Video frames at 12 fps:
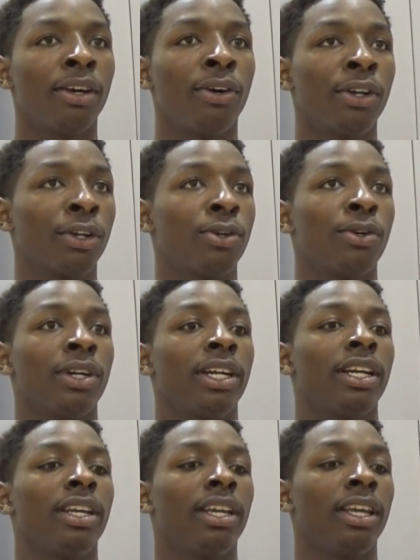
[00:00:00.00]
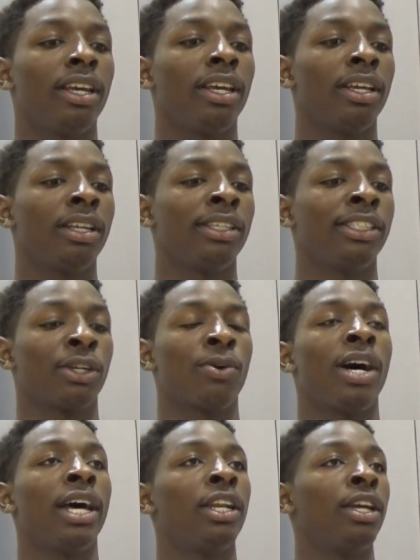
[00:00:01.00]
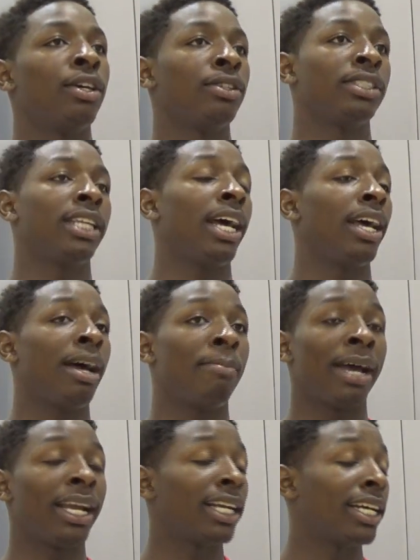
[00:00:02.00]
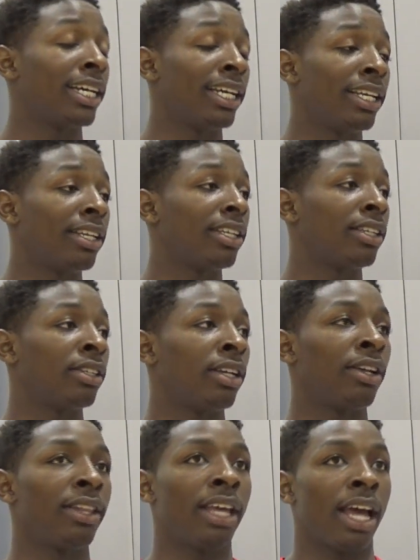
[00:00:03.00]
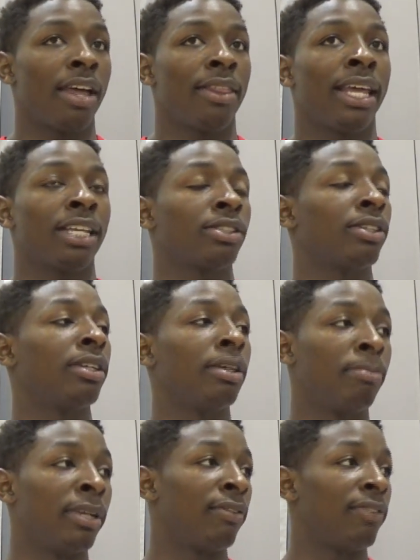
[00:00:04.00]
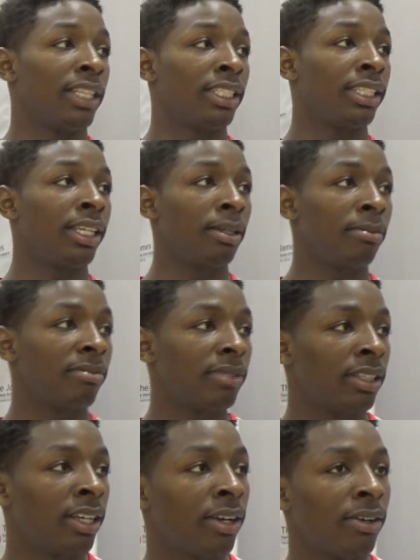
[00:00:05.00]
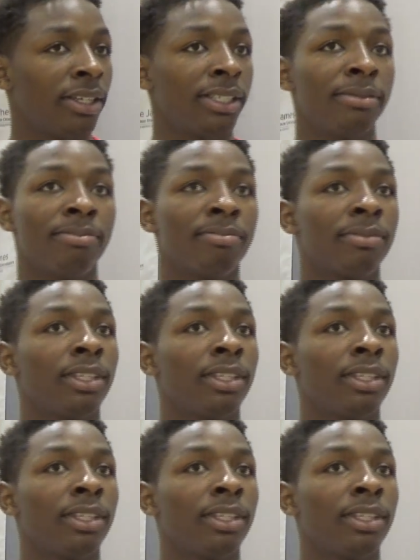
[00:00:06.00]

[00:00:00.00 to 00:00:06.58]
Um, on the court, Jaquan knows that I might cut, you know, that's going to benefit the team, you know. Um,